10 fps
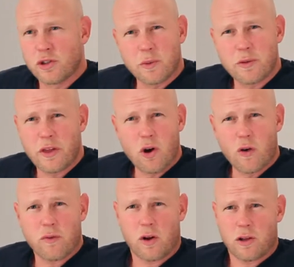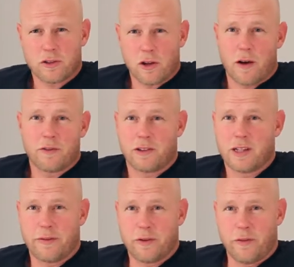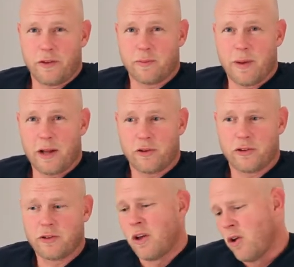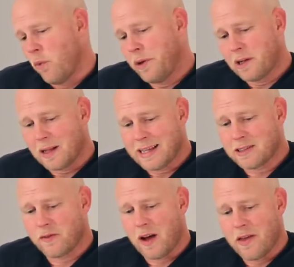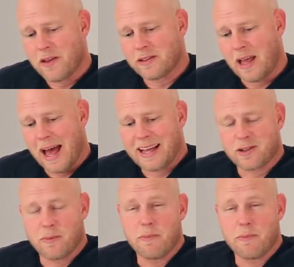in terms of the overall softness level of this mattress, we'd classify this as a